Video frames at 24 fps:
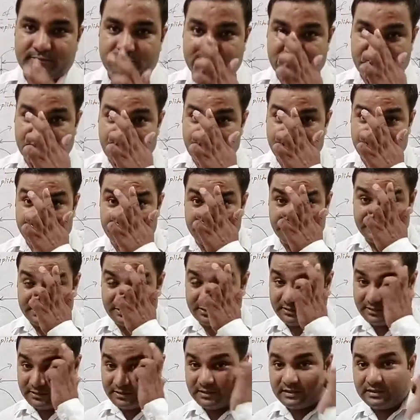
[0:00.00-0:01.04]
Complete
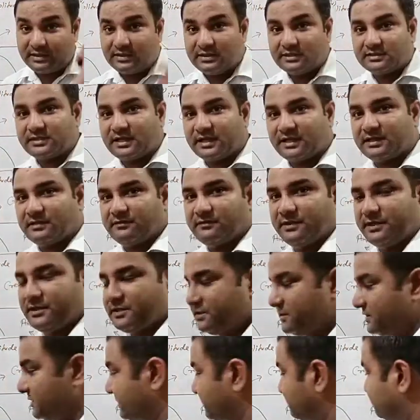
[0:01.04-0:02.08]
one cycle, very
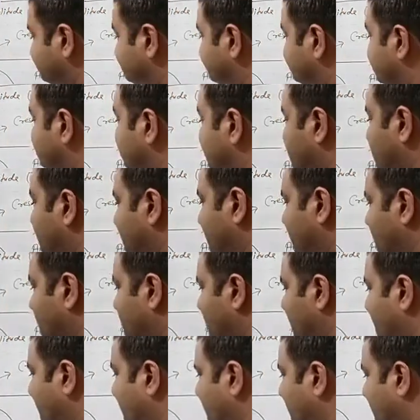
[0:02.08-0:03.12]
easy. Suppose the
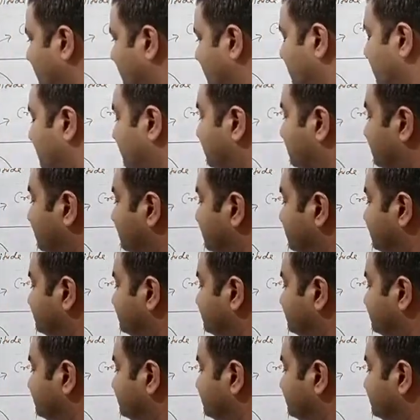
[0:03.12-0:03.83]
particle